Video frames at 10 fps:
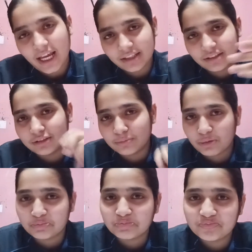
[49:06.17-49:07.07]
and the
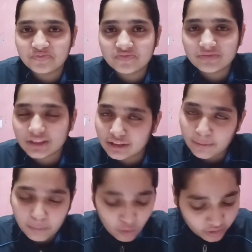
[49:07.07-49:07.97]
sperm.
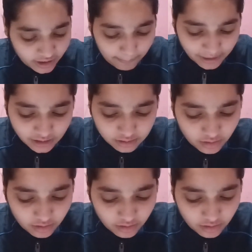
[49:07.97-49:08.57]
They block gamete,